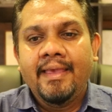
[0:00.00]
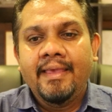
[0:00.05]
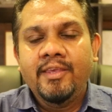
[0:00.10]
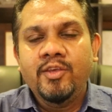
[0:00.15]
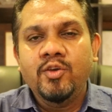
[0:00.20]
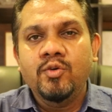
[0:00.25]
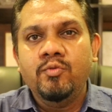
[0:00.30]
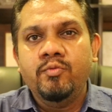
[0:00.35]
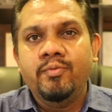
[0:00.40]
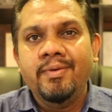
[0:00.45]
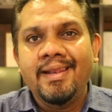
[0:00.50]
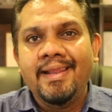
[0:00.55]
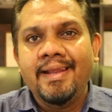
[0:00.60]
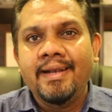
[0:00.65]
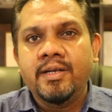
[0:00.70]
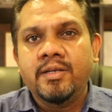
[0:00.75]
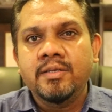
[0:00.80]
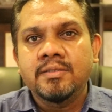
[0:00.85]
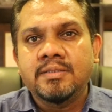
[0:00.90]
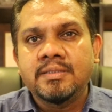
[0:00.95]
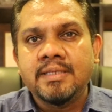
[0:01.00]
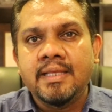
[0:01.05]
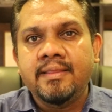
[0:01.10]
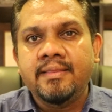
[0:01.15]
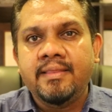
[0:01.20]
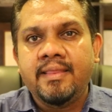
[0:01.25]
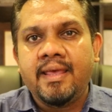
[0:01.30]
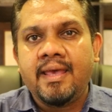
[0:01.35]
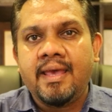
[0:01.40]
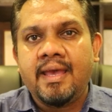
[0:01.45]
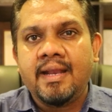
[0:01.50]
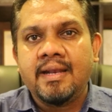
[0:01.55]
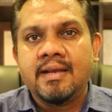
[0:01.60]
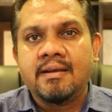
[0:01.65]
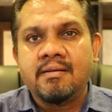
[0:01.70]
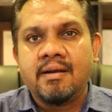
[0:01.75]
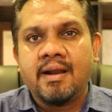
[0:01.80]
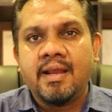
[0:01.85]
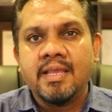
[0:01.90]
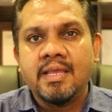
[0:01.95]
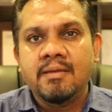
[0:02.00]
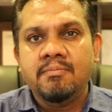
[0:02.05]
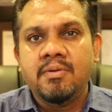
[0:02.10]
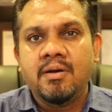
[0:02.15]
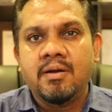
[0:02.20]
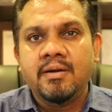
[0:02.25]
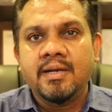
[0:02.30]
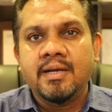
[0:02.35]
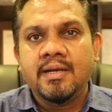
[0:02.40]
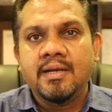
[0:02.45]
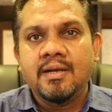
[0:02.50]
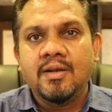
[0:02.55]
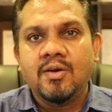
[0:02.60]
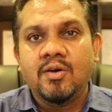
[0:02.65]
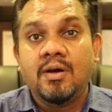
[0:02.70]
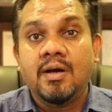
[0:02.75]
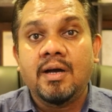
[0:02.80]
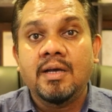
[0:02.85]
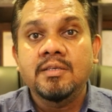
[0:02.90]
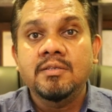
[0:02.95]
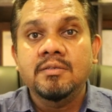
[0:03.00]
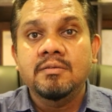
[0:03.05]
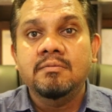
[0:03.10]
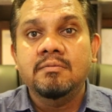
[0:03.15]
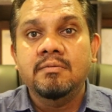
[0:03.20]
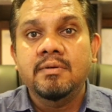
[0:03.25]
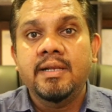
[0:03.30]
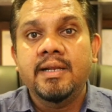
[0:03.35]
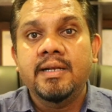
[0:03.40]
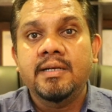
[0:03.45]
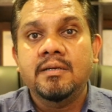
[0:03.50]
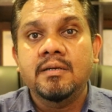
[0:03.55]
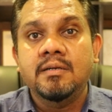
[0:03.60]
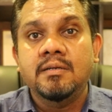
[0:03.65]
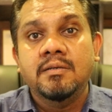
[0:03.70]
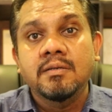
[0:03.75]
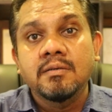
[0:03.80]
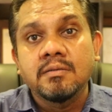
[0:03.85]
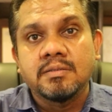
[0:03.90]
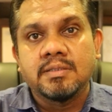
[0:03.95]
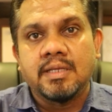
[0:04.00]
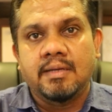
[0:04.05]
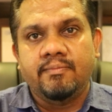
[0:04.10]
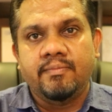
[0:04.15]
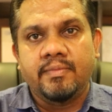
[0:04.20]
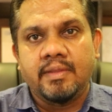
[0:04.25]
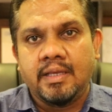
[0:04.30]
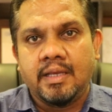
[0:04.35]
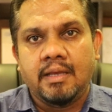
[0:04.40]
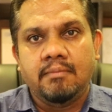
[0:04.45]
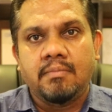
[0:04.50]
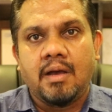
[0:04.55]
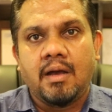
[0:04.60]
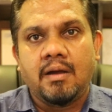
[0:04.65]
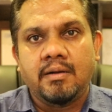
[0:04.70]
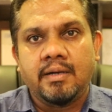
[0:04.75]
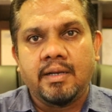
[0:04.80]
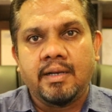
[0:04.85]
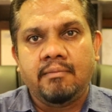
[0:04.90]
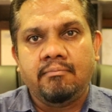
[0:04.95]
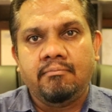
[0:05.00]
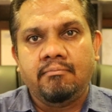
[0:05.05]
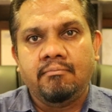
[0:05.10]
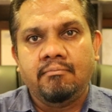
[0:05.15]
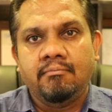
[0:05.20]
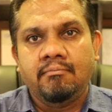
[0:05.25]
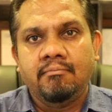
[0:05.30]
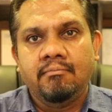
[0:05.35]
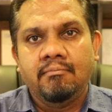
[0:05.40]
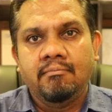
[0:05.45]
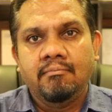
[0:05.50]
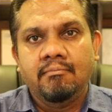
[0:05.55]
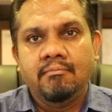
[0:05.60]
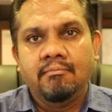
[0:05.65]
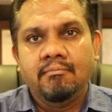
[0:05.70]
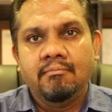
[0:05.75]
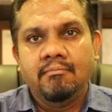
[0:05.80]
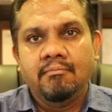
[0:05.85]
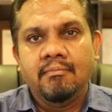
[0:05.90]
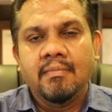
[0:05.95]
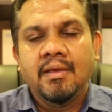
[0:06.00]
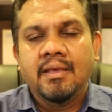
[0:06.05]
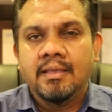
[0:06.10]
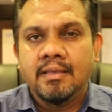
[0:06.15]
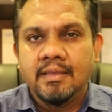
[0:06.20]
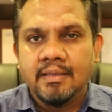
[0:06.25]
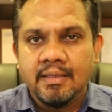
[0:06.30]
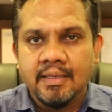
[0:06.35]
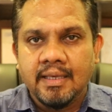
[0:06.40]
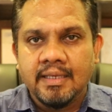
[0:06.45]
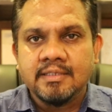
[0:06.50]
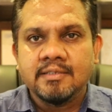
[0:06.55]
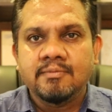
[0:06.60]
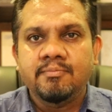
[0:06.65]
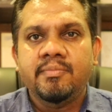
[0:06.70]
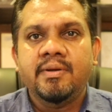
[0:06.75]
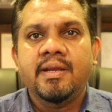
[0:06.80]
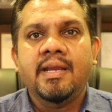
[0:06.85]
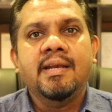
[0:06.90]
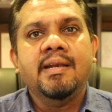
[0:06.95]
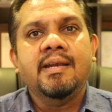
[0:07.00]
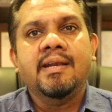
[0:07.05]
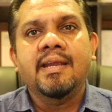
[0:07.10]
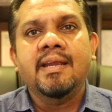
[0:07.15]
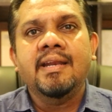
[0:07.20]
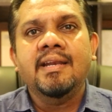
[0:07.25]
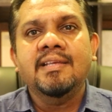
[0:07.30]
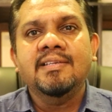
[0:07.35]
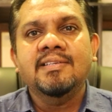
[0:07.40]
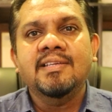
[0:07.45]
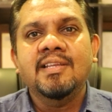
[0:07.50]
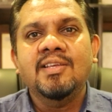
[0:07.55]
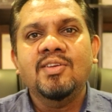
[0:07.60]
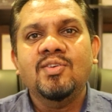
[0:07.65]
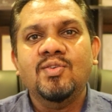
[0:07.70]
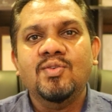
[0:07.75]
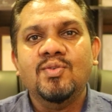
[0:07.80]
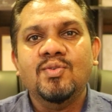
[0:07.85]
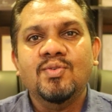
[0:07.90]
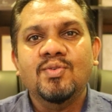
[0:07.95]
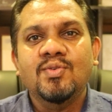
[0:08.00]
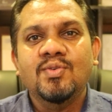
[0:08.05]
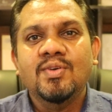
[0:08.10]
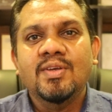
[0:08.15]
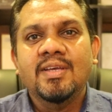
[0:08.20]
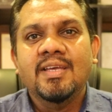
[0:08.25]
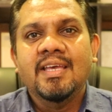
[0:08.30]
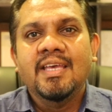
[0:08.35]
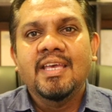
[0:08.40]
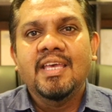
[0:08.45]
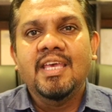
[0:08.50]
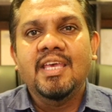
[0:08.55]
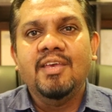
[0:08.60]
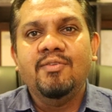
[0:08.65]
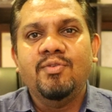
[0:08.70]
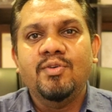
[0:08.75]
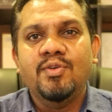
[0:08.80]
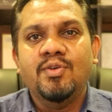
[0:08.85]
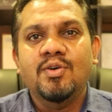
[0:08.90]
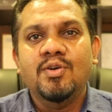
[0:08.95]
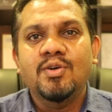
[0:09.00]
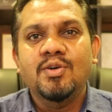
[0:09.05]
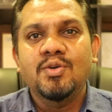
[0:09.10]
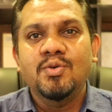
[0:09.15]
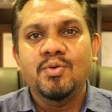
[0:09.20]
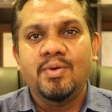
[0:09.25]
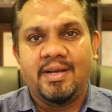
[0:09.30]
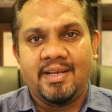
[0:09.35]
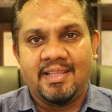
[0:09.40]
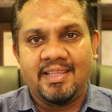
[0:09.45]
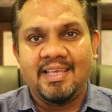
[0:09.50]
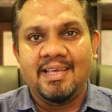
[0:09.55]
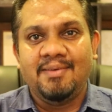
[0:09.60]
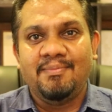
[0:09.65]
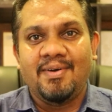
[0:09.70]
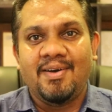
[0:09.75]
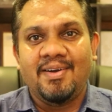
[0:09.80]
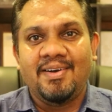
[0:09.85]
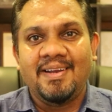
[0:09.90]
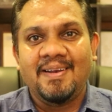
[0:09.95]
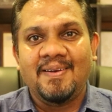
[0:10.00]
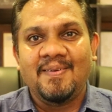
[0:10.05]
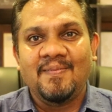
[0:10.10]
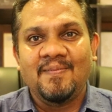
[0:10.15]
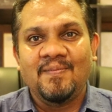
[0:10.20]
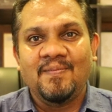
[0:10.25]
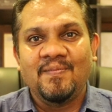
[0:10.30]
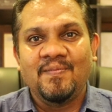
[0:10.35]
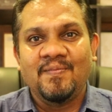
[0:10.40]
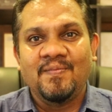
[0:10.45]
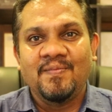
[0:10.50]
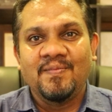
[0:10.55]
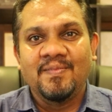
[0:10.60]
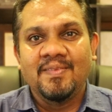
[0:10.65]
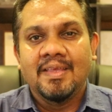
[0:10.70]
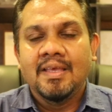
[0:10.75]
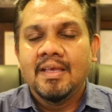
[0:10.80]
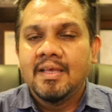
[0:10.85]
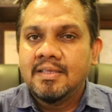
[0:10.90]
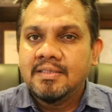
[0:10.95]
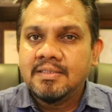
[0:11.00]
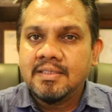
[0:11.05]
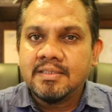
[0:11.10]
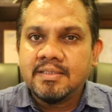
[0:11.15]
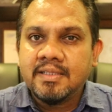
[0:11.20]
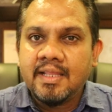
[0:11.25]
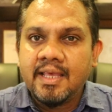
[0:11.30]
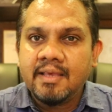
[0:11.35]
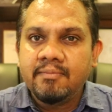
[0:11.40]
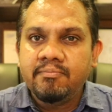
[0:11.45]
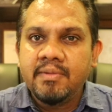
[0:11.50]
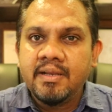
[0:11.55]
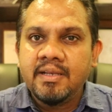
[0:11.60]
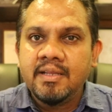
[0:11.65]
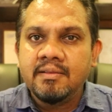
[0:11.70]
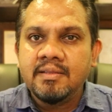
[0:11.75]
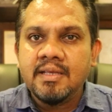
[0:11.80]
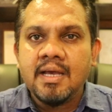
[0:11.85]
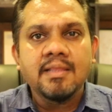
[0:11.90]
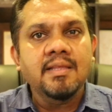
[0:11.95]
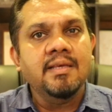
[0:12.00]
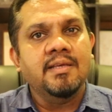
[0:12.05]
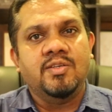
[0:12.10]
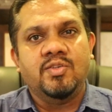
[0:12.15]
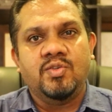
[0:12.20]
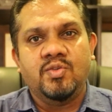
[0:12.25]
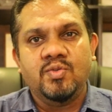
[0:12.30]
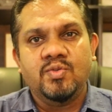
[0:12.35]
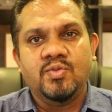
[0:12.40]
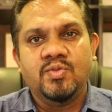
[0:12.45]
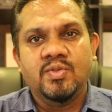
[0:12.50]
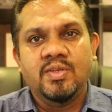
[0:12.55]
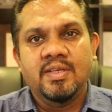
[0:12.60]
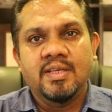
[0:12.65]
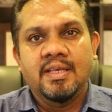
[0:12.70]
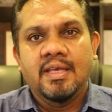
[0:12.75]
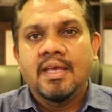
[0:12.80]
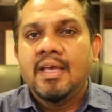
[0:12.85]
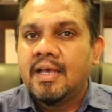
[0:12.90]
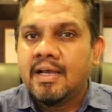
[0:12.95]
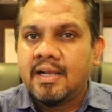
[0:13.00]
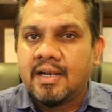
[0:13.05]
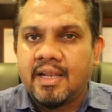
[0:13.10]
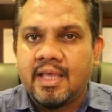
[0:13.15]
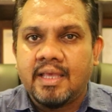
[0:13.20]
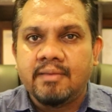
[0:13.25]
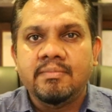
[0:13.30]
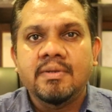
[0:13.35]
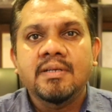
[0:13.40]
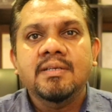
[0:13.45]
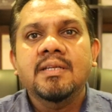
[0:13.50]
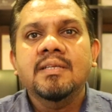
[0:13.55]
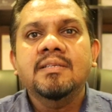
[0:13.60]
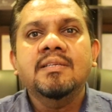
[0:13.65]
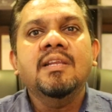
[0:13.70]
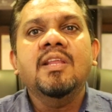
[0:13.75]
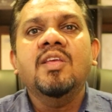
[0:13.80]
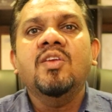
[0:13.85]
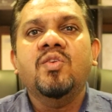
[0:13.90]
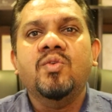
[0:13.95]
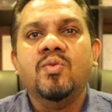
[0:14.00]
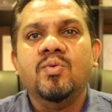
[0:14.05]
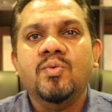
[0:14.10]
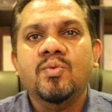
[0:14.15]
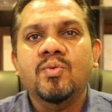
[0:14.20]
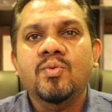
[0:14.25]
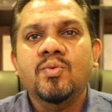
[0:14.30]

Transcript: You willing to sit there and cry about it, or are you willing to do something about it? Yes, brain drain is an issue if you don't do anything about it. Just like many of the other issues. Climate is an issue.